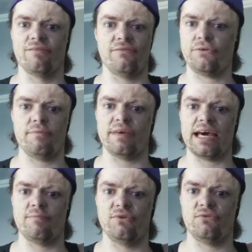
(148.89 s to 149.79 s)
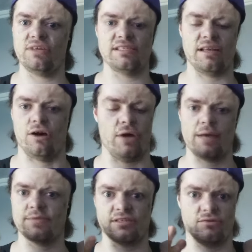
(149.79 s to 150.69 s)
reviewing bad movies? No,
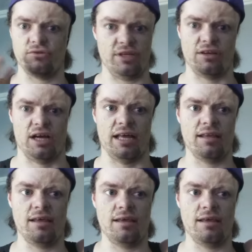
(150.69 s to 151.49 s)
absolutely not.